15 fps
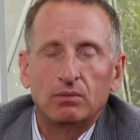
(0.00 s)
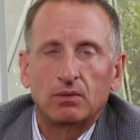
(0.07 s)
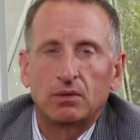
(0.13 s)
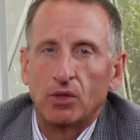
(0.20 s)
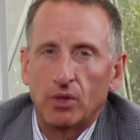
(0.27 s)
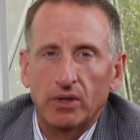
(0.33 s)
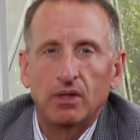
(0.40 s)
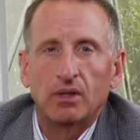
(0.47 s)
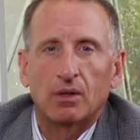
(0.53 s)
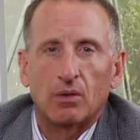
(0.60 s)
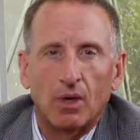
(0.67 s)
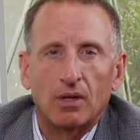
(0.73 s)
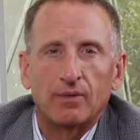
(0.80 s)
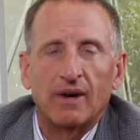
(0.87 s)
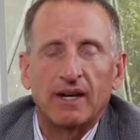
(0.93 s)
good,
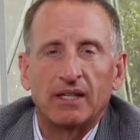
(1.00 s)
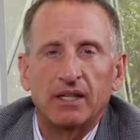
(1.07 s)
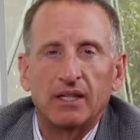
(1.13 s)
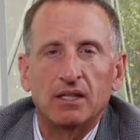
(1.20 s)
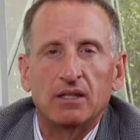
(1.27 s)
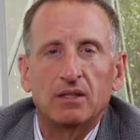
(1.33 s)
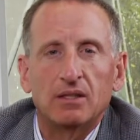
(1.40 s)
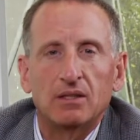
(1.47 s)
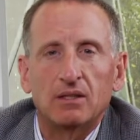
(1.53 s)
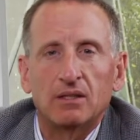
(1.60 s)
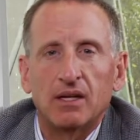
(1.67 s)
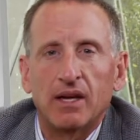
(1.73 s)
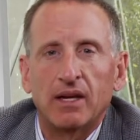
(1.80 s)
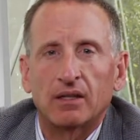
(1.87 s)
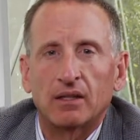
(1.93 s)
qualified leads
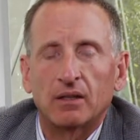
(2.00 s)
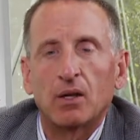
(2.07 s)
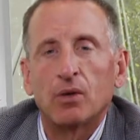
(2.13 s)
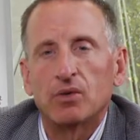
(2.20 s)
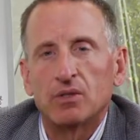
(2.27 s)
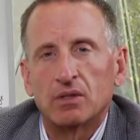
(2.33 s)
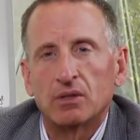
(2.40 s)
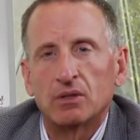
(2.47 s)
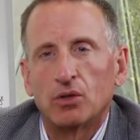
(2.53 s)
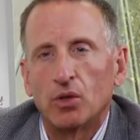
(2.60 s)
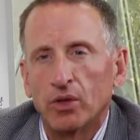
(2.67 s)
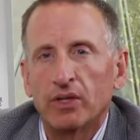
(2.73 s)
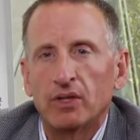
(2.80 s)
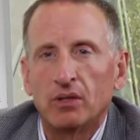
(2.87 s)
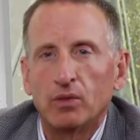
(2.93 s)
and close
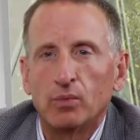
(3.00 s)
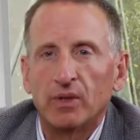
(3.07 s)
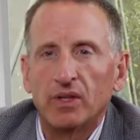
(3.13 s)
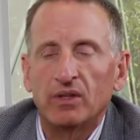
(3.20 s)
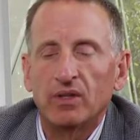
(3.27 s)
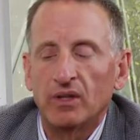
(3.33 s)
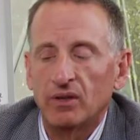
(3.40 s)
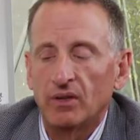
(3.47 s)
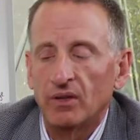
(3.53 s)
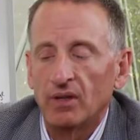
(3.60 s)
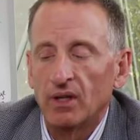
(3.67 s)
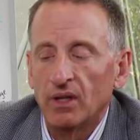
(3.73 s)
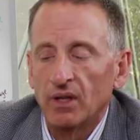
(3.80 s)
good new business.